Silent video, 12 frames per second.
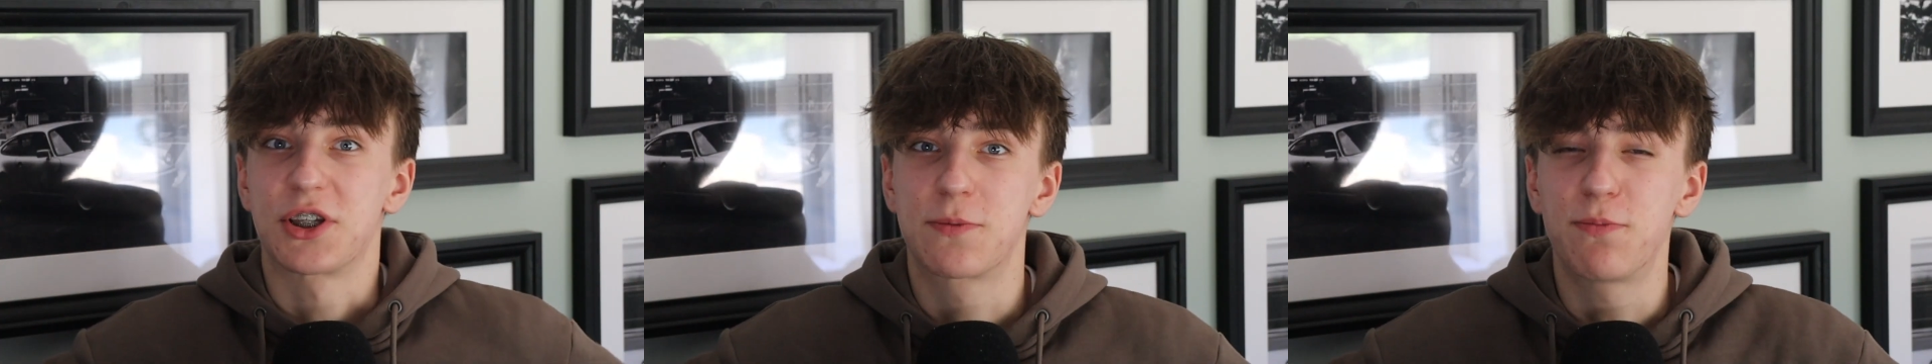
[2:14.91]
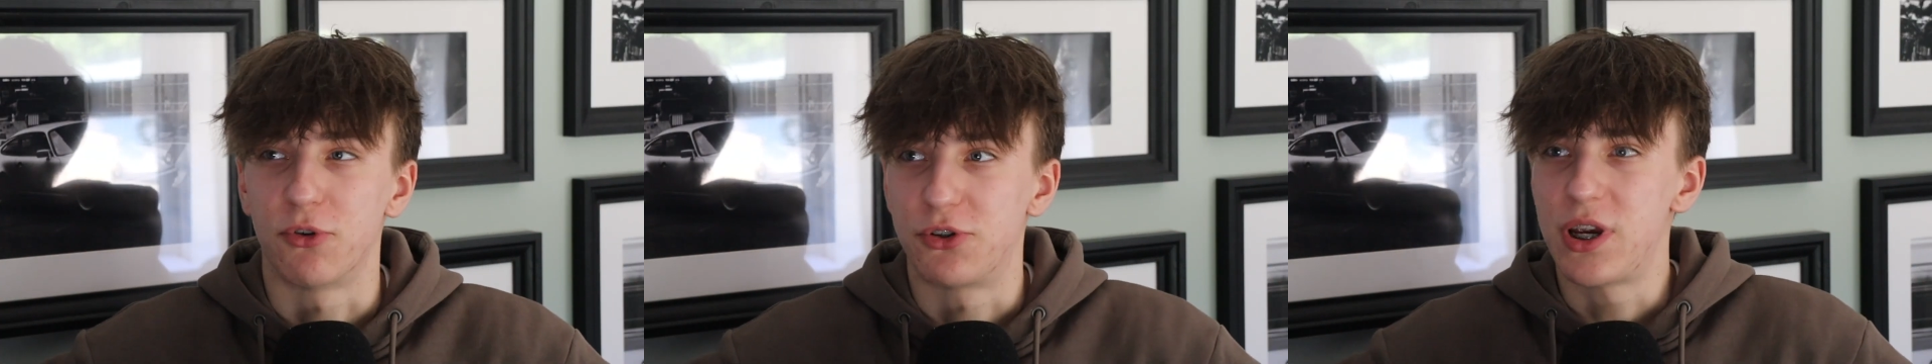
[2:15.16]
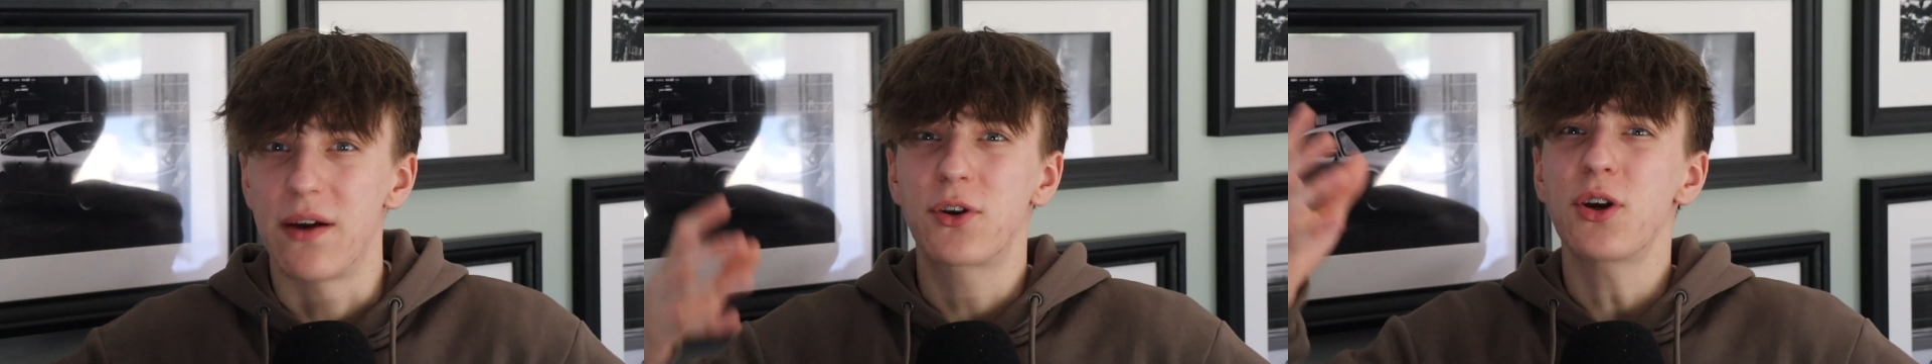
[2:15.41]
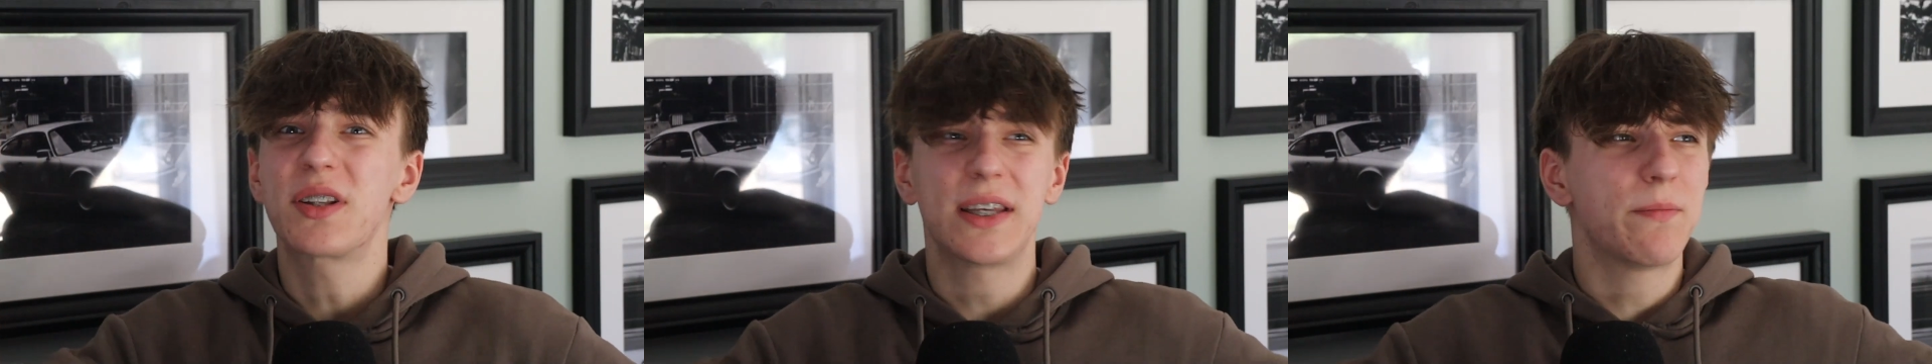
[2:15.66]
sports. You have
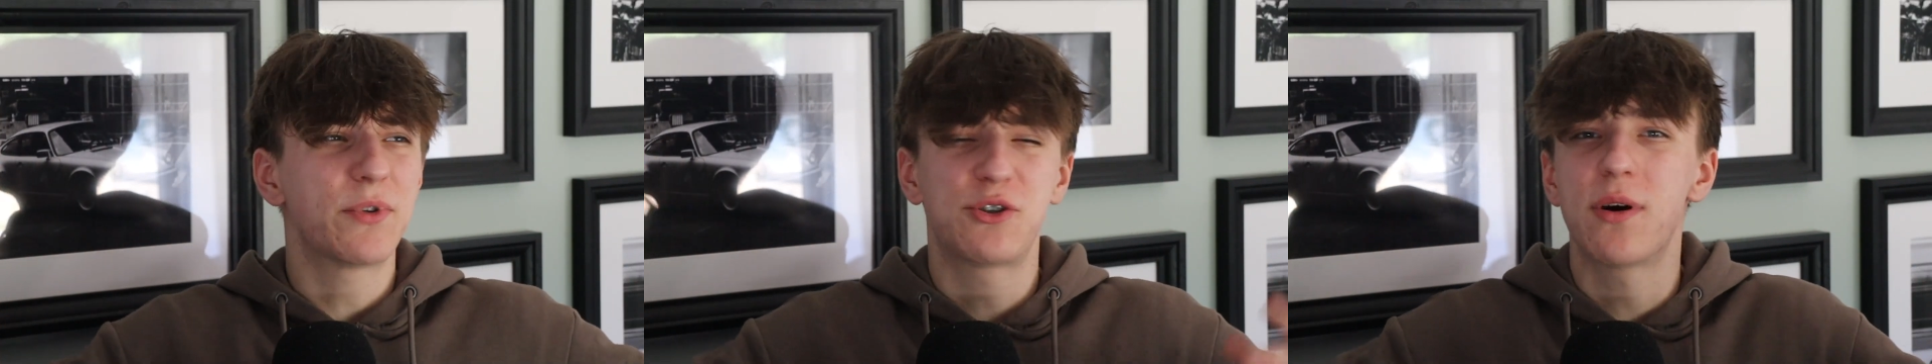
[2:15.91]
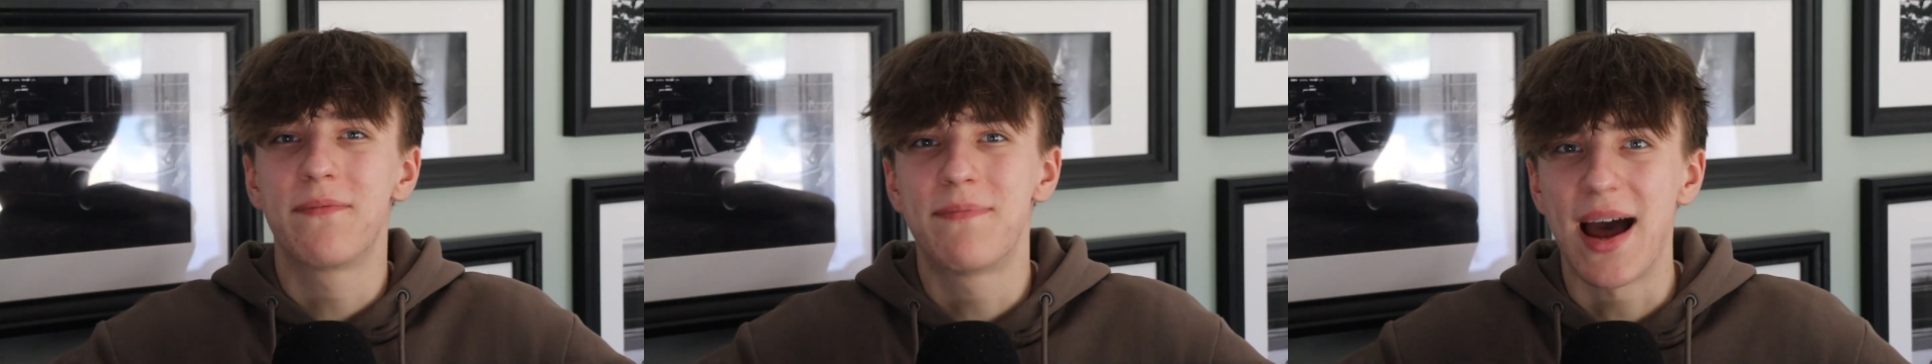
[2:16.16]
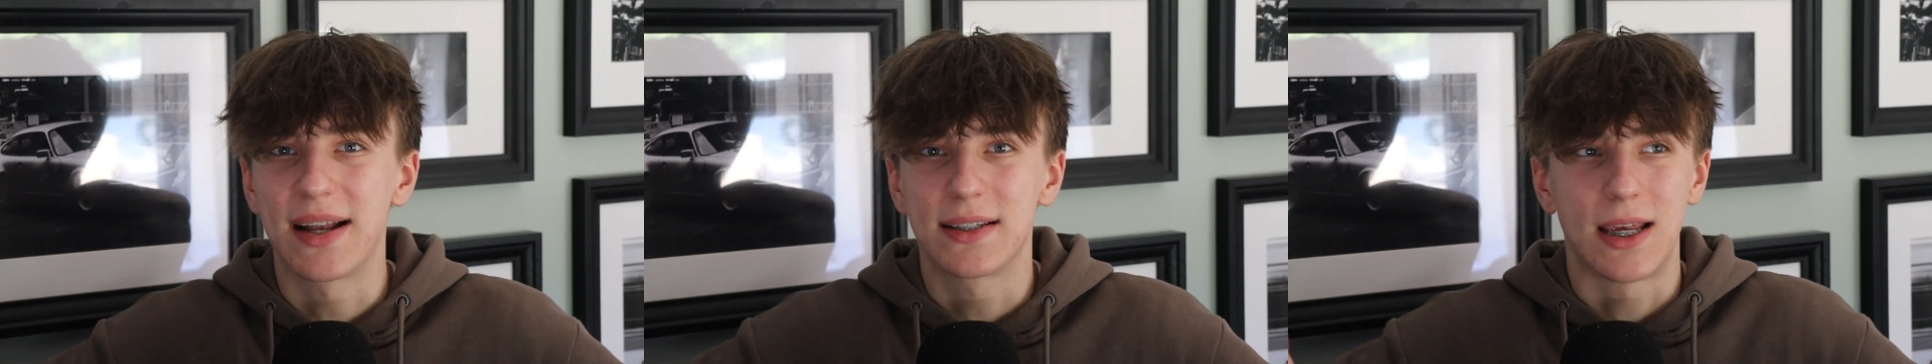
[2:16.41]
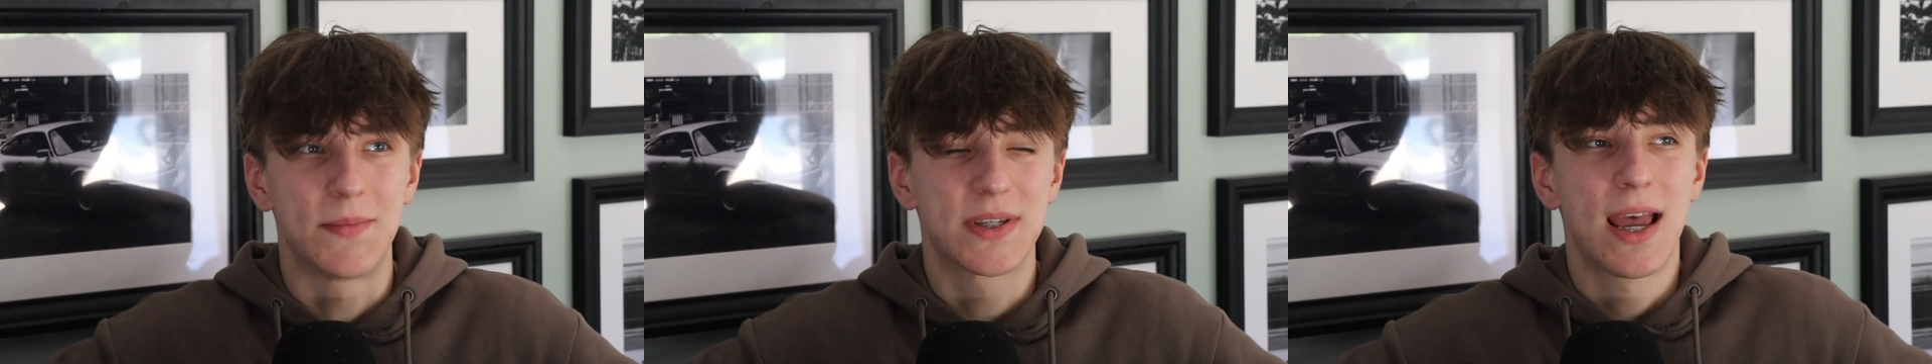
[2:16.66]
good teams, you have bad
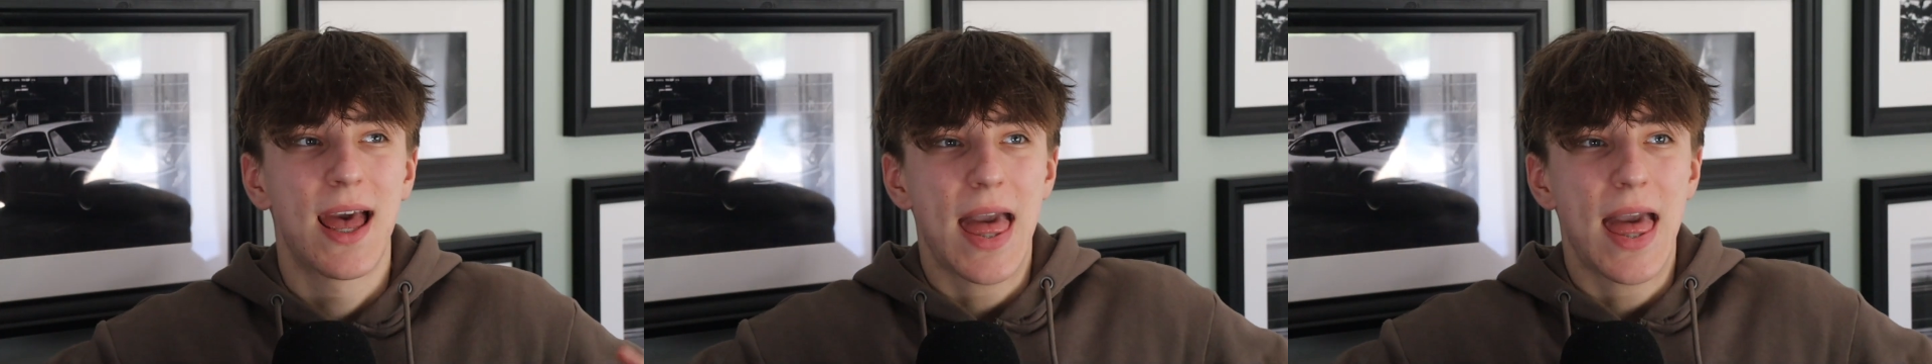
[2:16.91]
teams.